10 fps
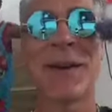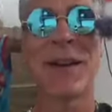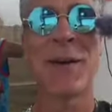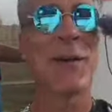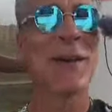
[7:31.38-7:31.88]
want
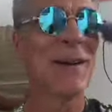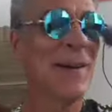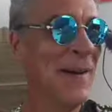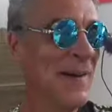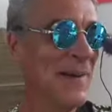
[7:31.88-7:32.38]
to go there.
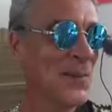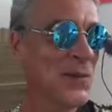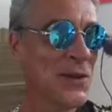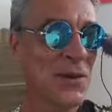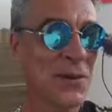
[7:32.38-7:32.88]

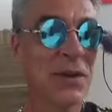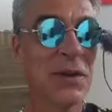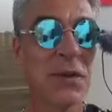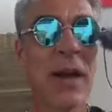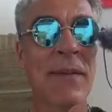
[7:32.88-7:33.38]
So you
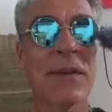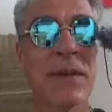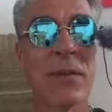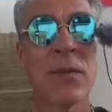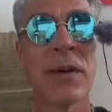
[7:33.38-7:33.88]
do have
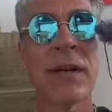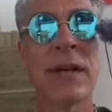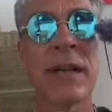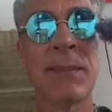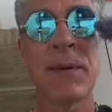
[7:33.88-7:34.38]
to
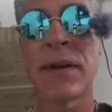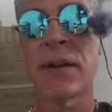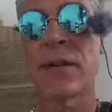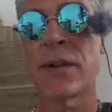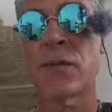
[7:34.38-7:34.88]
really keep your
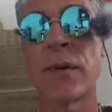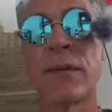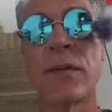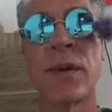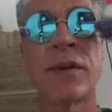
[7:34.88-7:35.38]
head on a
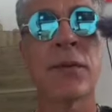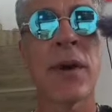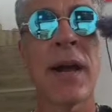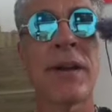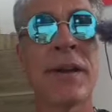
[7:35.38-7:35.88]
swivel when you're
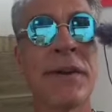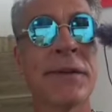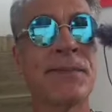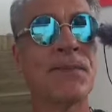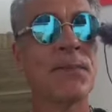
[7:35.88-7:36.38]
riding
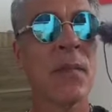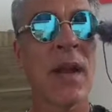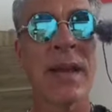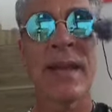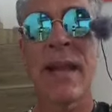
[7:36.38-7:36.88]
here.
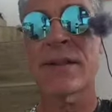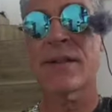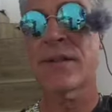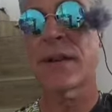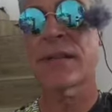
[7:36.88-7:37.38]
I can't
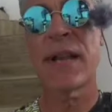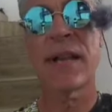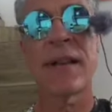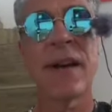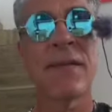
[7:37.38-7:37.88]
stress
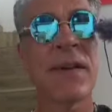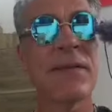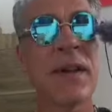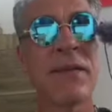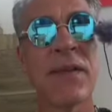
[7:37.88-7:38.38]
that enough.
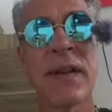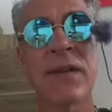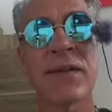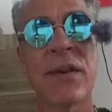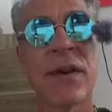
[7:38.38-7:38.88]
I've done
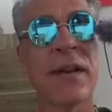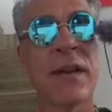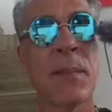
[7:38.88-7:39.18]
videos on it in the